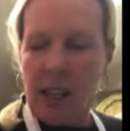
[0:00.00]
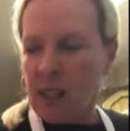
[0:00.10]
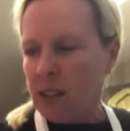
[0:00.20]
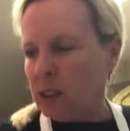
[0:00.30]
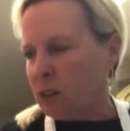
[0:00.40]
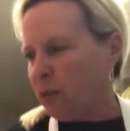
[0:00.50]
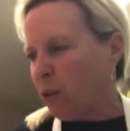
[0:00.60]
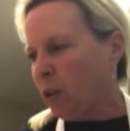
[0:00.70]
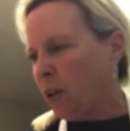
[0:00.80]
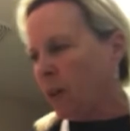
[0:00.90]
asked
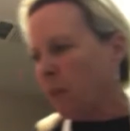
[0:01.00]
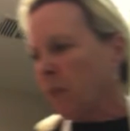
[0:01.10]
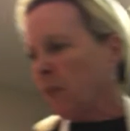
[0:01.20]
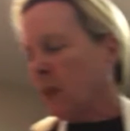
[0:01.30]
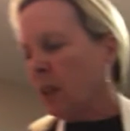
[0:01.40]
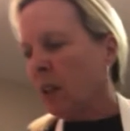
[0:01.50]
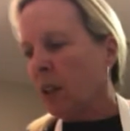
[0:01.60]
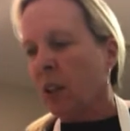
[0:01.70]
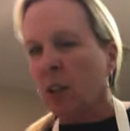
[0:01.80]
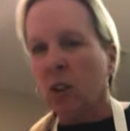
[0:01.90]
for
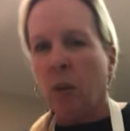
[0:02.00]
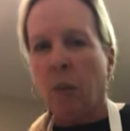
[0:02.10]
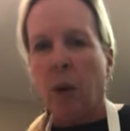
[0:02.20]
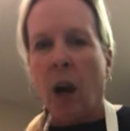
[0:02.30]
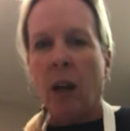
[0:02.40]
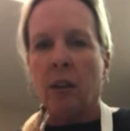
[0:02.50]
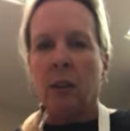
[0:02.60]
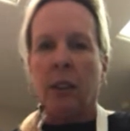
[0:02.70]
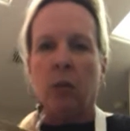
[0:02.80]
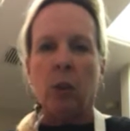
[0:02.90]
the
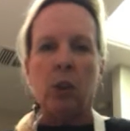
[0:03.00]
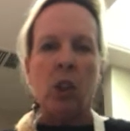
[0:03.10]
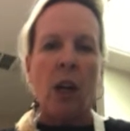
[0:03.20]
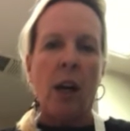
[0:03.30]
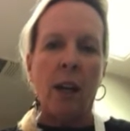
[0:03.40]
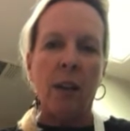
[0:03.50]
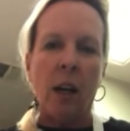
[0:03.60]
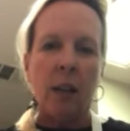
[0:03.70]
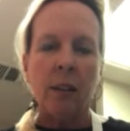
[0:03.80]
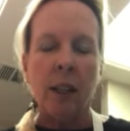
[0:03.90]
broccoli, which I
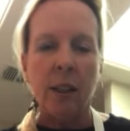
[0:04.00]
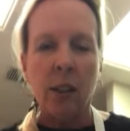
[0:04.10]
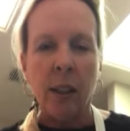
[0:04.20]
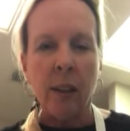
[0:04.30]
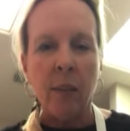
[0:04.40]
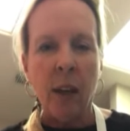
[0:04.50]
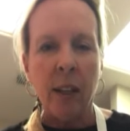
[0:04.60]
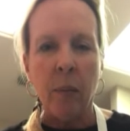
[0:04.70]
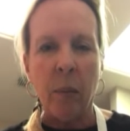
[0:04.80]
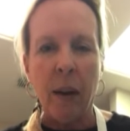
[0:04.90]
got lazy. I
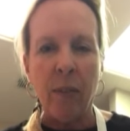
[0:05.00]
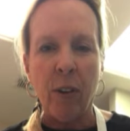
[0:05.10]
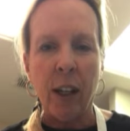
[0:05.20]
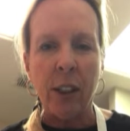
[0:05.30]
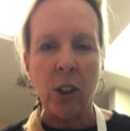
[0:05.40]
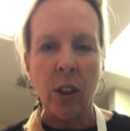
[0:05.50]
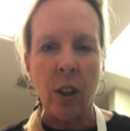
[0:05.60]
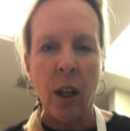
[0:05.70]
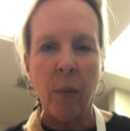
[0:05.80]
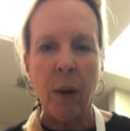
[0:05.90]
didn't buy fresh.
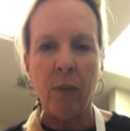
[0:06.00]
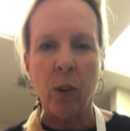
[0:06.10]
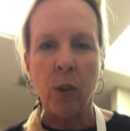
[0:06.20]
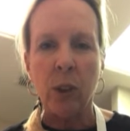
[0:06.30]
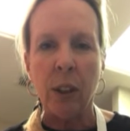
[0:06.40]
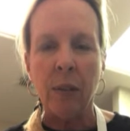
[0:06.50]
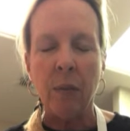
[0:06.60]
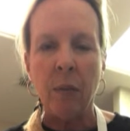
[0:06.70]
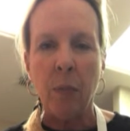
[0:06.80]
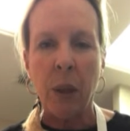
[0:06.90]
I bought
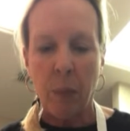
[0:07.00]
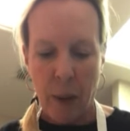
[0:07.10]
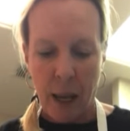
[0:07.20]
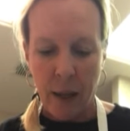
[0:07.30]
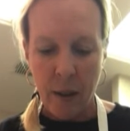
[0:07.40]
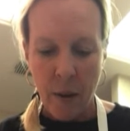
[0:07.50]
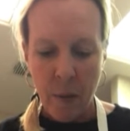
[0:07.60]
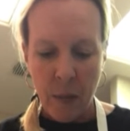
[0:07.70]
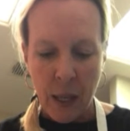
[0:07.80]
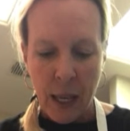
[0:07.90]
frozen, big bag,
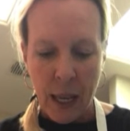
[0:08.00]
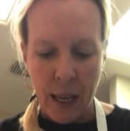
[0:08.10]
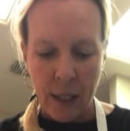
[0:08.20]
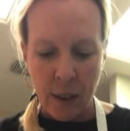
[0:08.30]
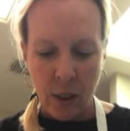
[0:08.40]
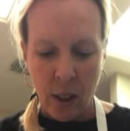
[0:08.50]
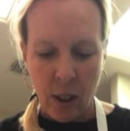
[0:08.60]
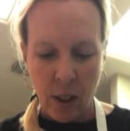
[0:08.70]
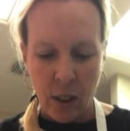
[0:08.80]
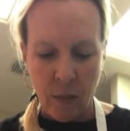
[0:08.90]
and
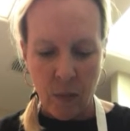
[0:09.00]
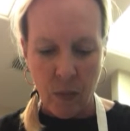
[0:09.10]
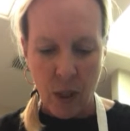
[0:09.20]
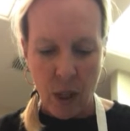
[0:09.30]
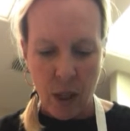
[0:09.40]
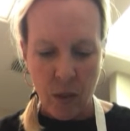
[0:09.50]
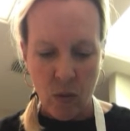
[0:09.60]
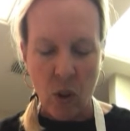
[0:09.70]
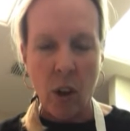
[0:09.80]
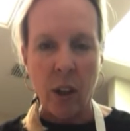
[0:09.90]
I
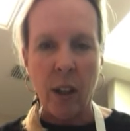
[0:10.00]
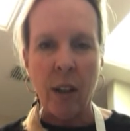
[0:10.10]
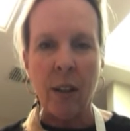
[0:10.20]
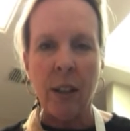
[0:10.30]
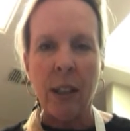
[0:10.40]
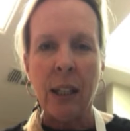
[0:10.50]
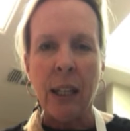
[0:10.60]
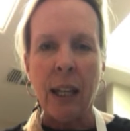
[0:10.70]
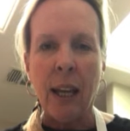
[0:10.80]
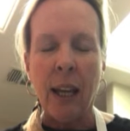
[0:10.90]
thawed it,
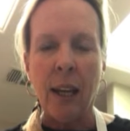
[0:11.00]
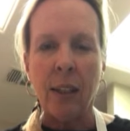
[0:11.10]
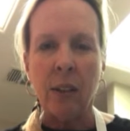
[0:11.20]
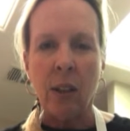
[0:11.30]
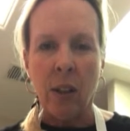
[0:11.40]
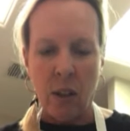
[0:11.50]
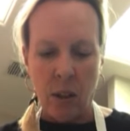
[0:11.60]
and